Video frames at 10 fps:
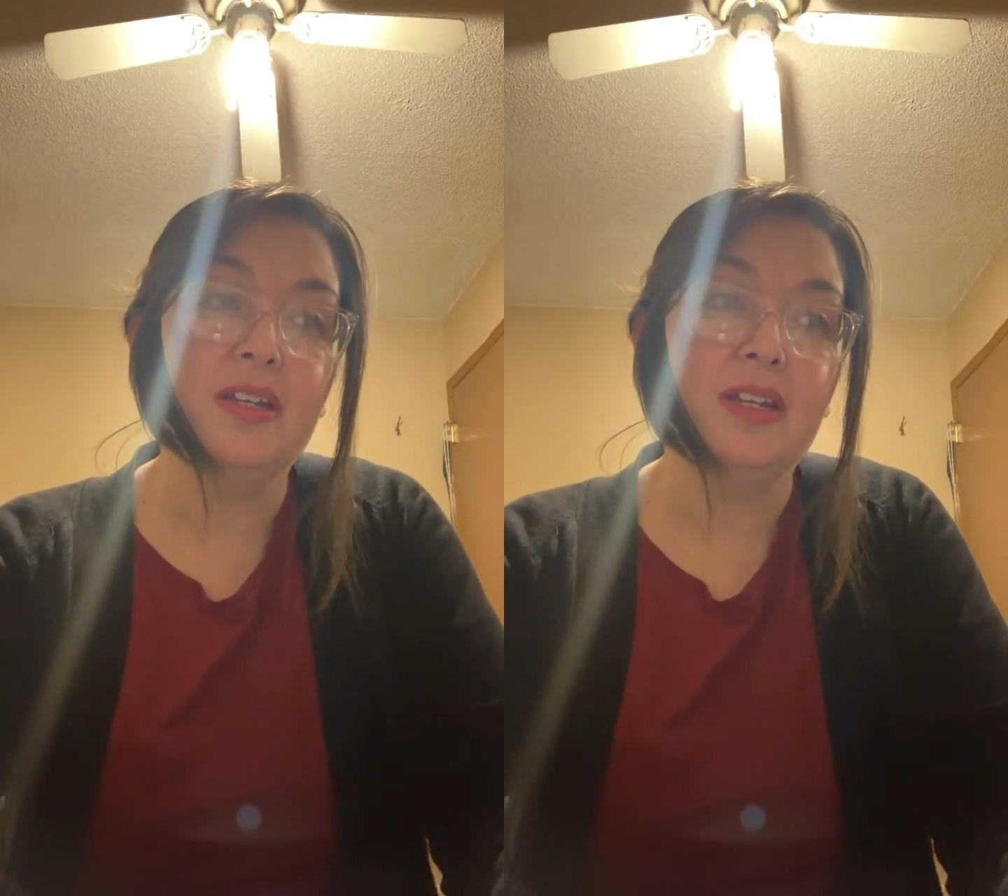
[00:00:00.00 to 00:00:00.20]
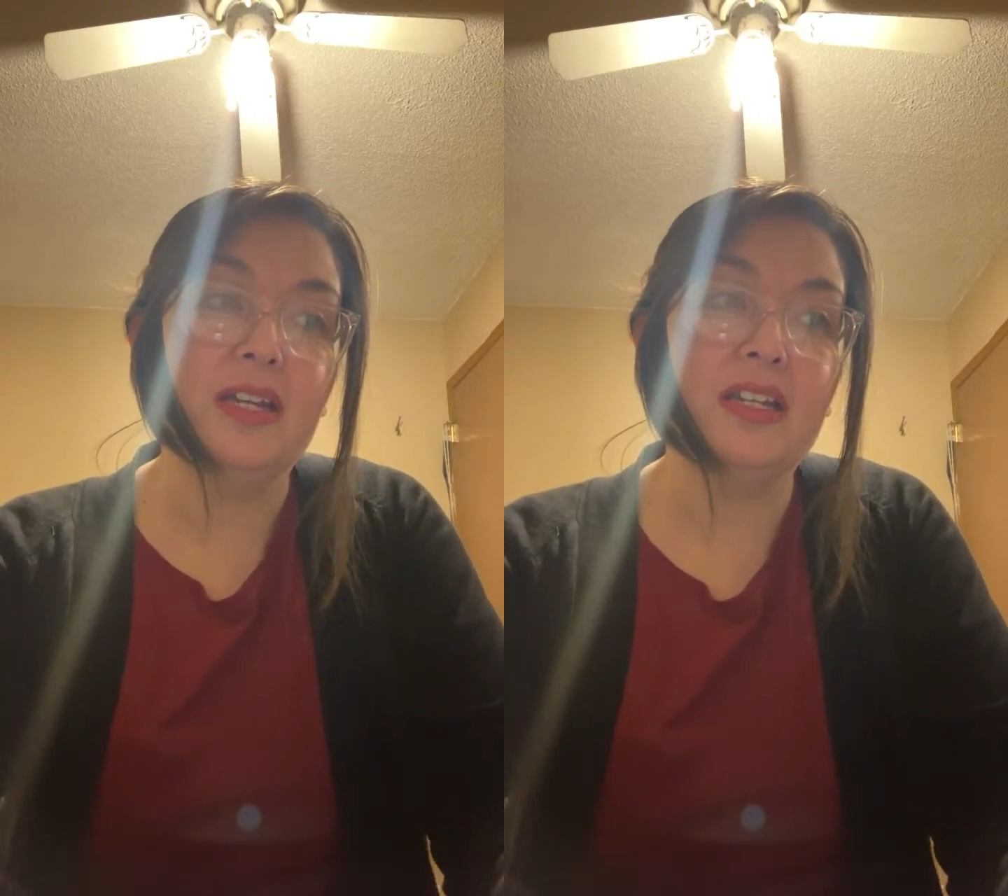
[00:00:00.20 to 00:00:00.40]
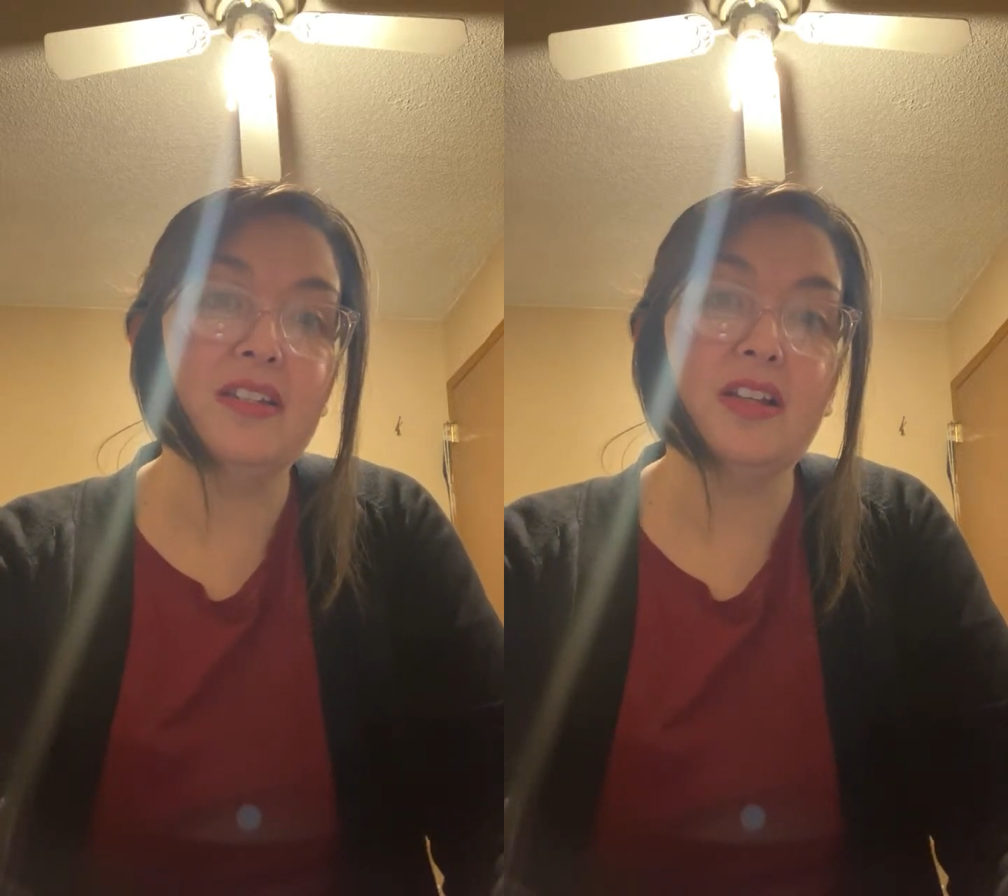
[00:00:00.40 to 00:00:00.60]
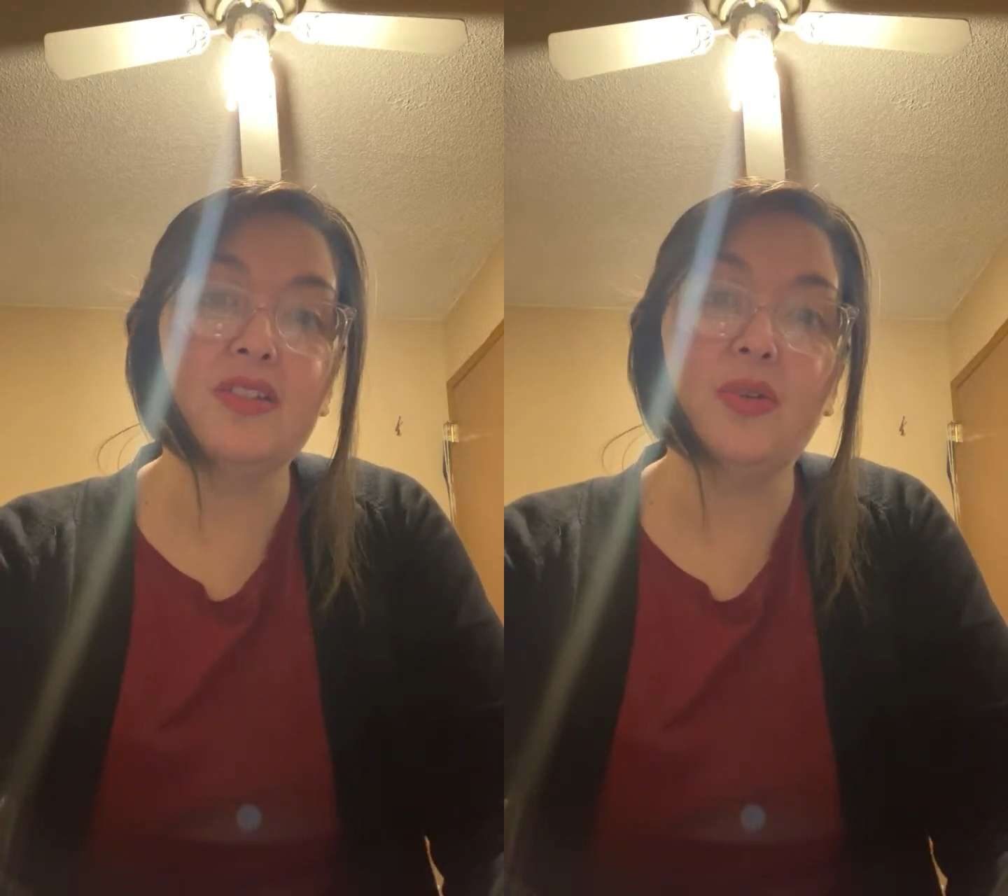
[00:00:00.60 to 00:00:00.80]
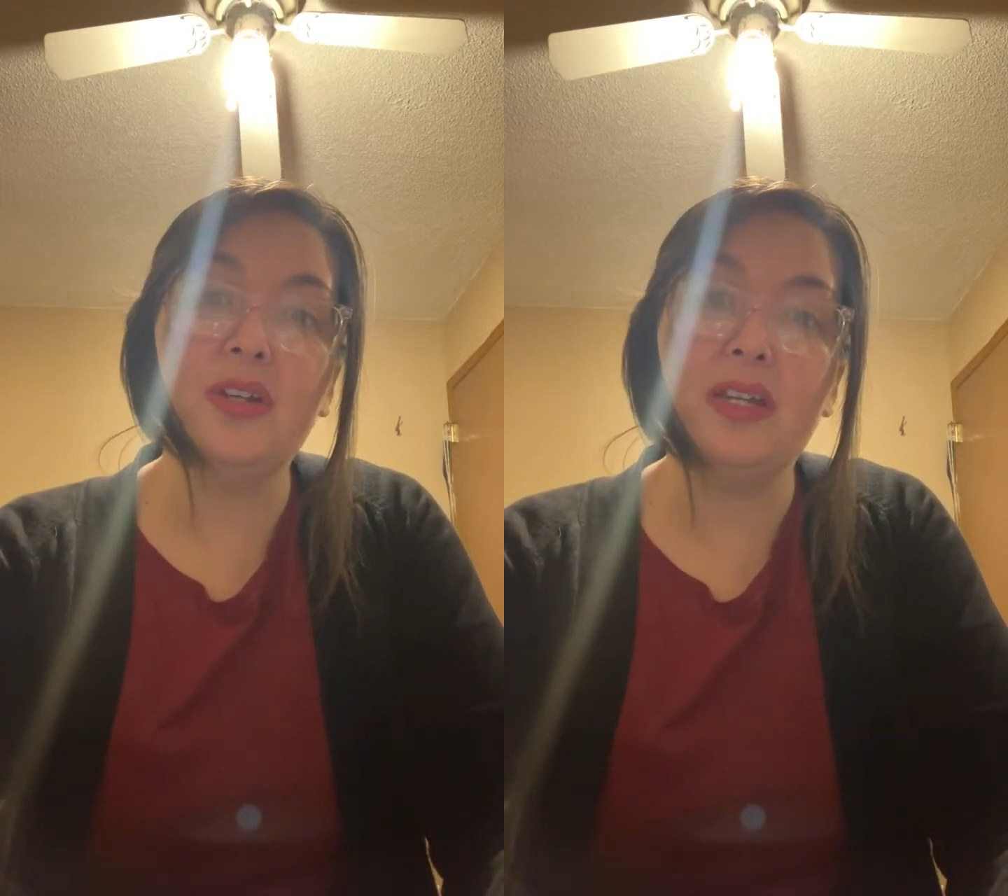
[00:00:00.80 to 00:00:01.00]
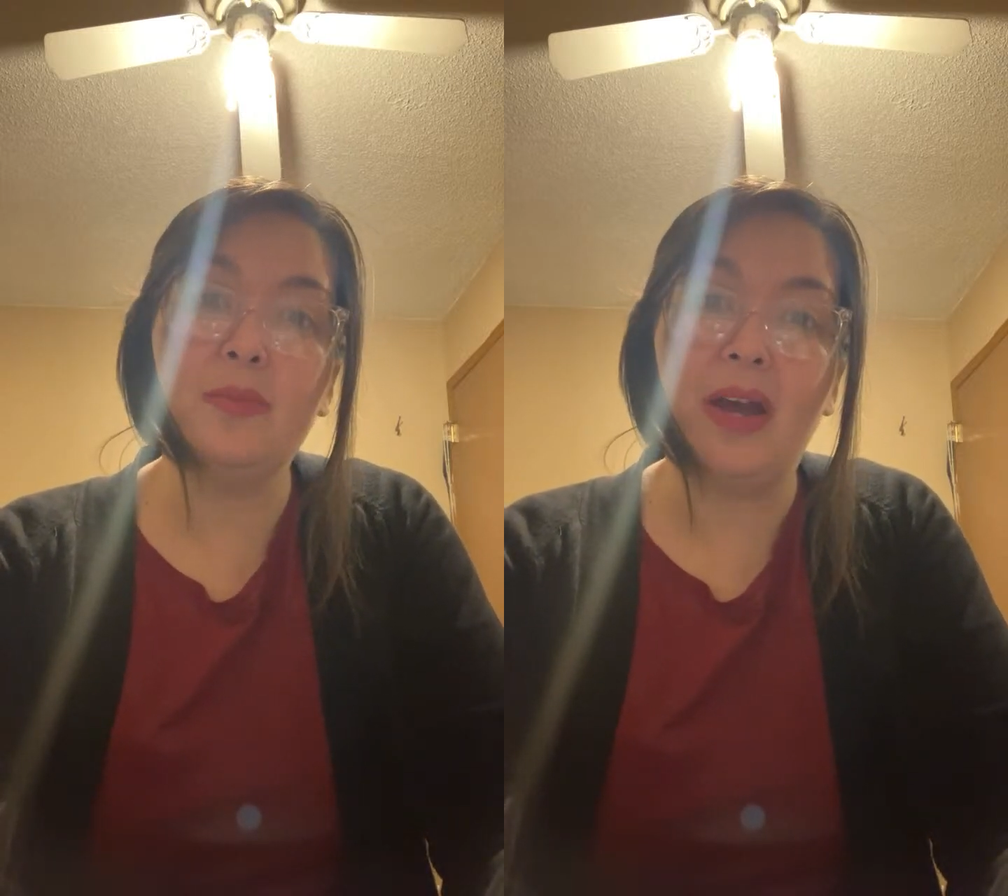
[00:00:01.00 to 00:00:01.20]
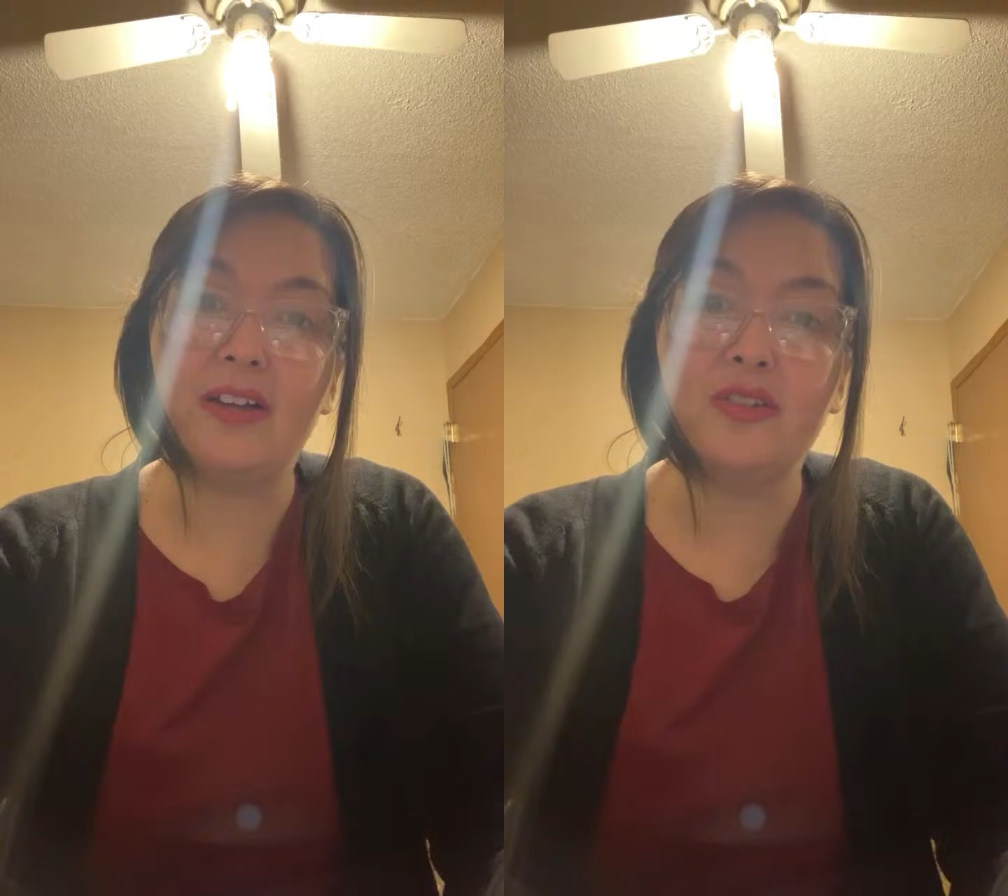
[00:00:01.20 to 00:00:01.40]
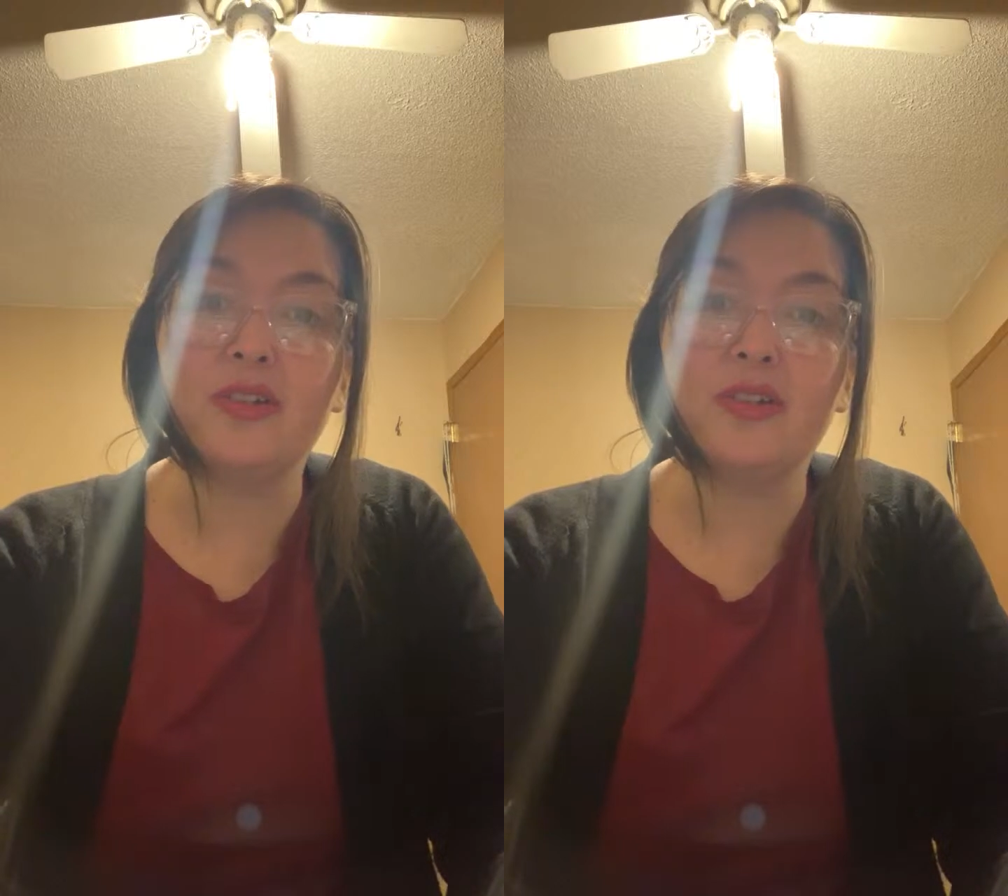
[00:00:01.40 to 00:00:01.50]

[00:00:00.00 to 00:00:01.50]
And it's also going to impact